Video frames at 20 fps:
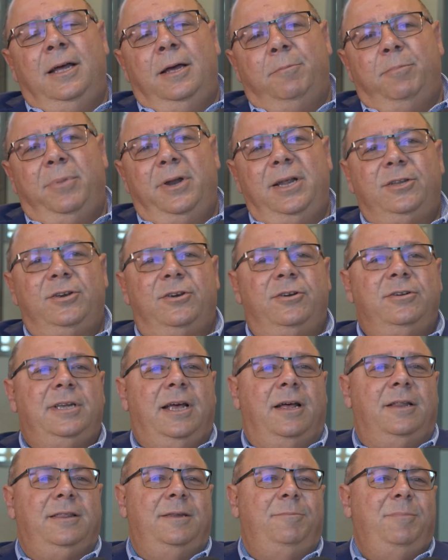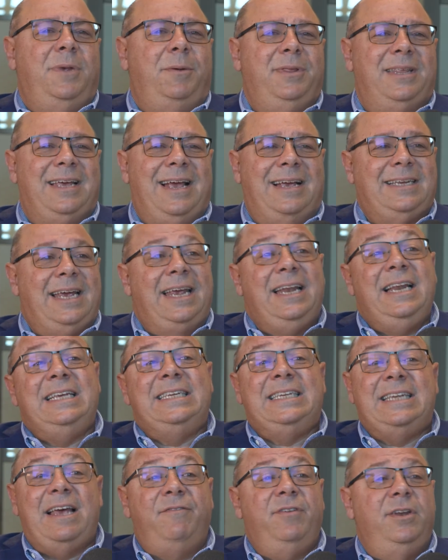But it turns out that maybe the guy's
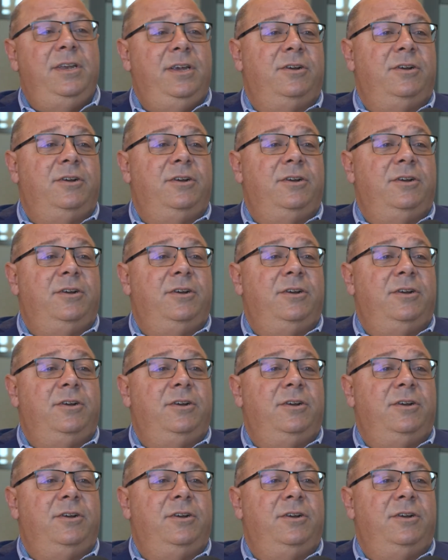87